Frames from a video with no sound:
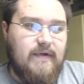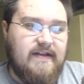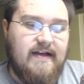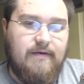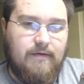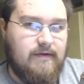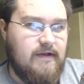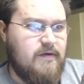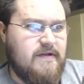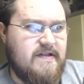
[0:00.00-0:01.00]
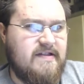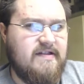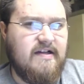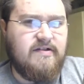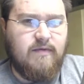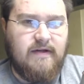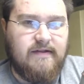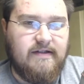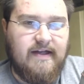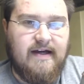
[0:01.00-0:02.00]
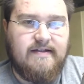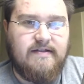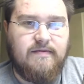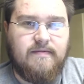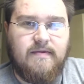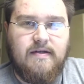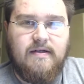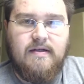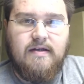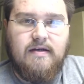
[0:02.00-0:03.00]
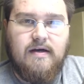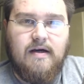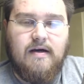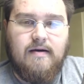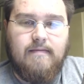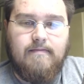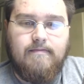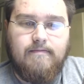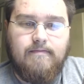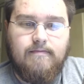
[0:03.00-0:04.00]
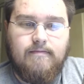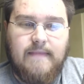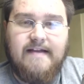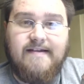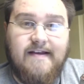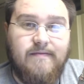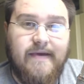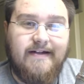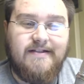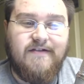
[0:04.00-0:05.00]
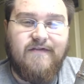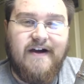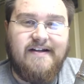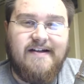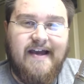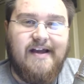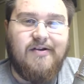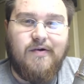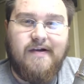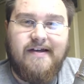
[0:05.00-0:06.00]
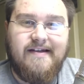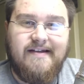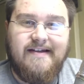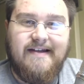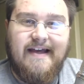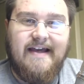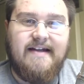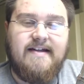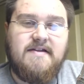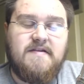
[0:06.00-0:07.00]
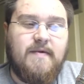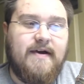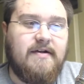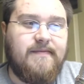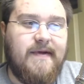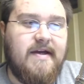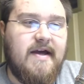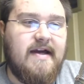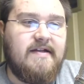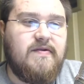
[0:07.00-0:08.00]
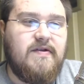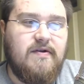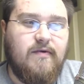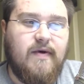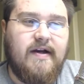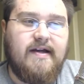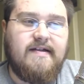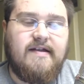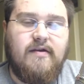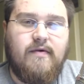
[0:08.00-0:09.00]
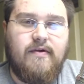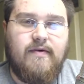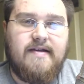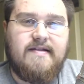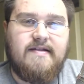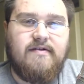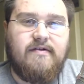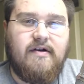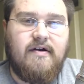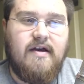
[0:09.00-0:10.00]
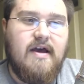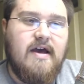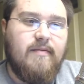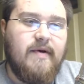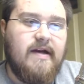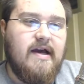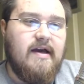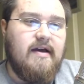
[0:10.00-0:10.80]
But it was such a well done costume. I did manage to find an Aloy, and it inspired me. I do want to continue with Horizon Zero Dawn, but